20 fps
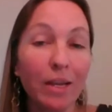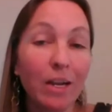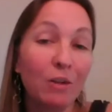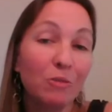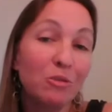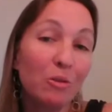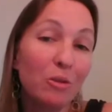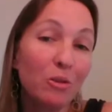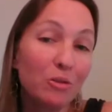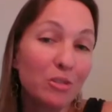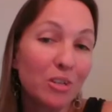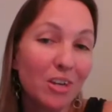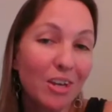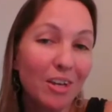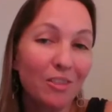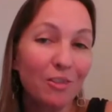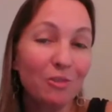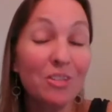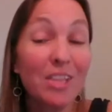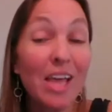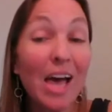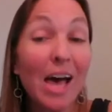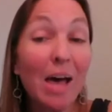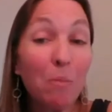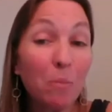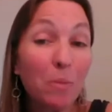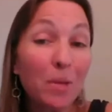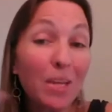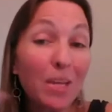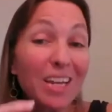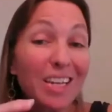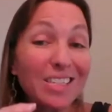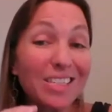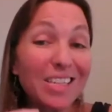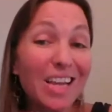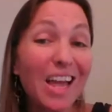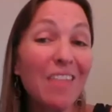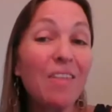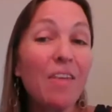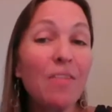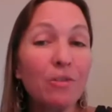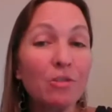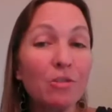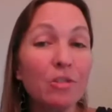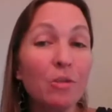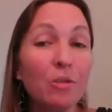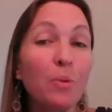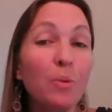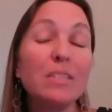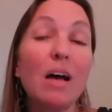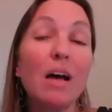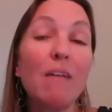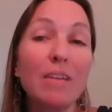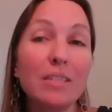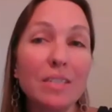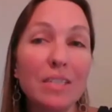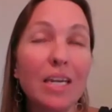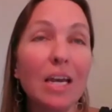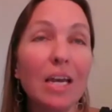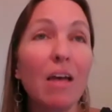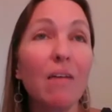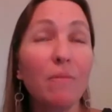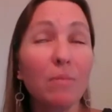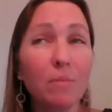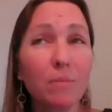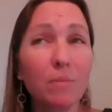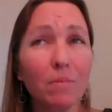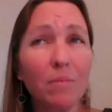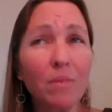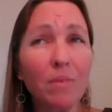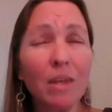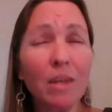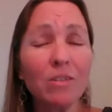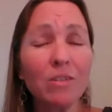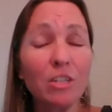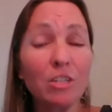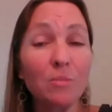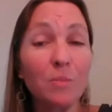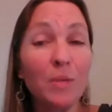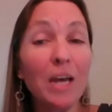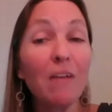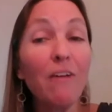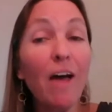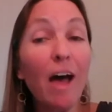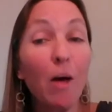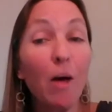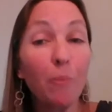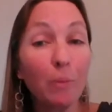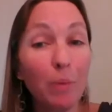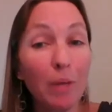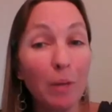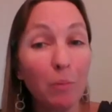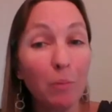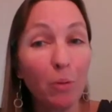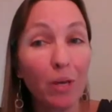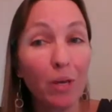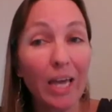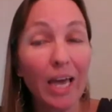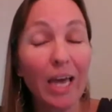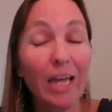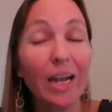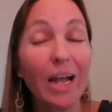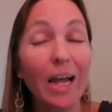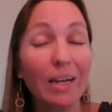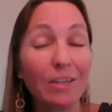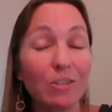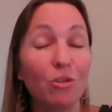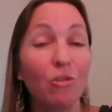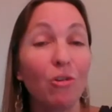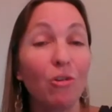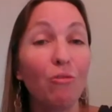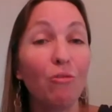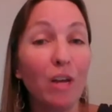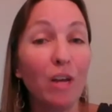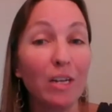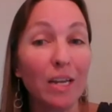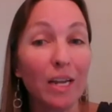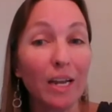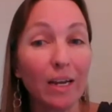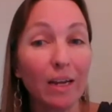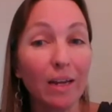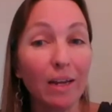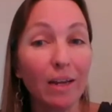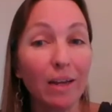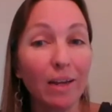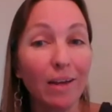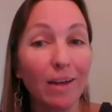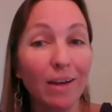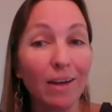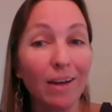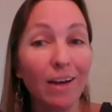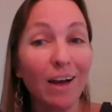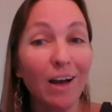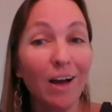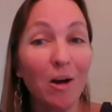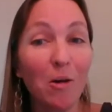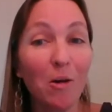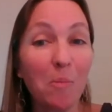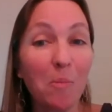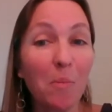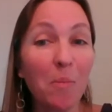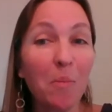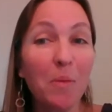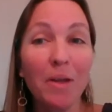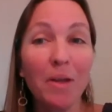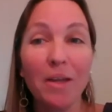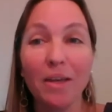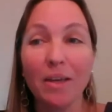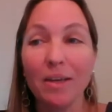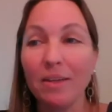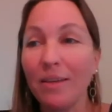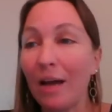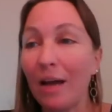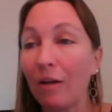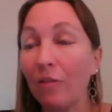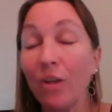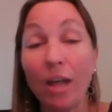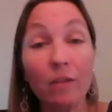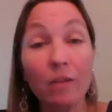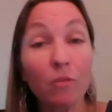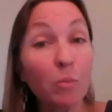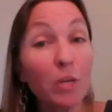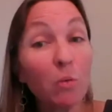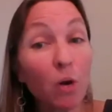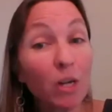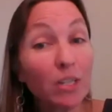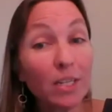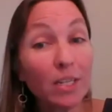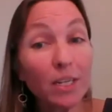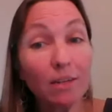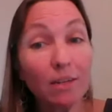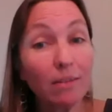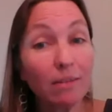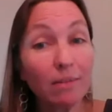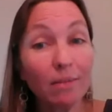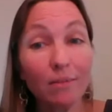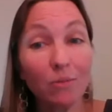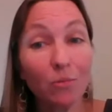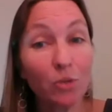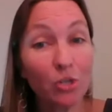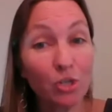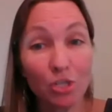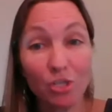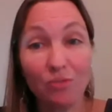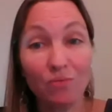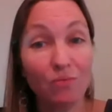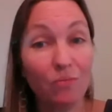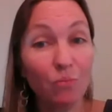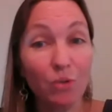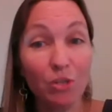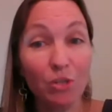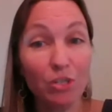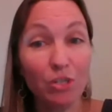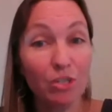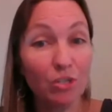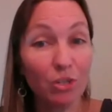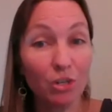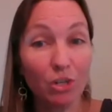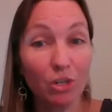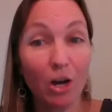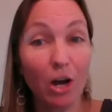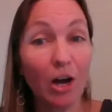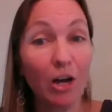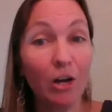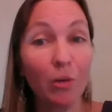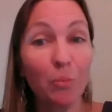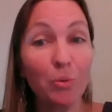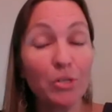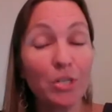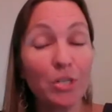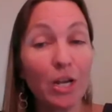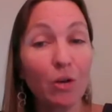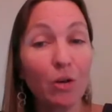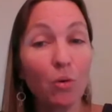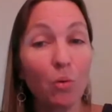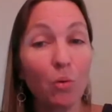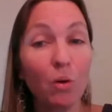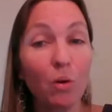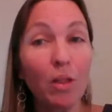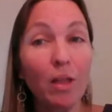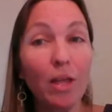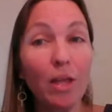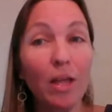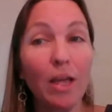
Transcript: So there's that piece, and then there's the piece, obviously, of helping people get external funding. Now, not everybody wants it, which is 100% cool,